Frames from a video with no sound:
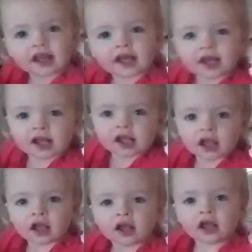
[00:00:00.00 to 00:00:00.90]
of
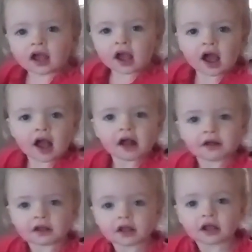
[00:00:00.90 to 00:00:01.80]
course. Are you
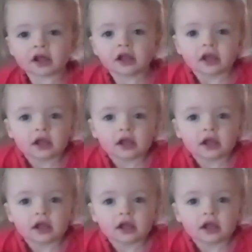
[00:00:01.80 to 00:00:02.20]
ready to go?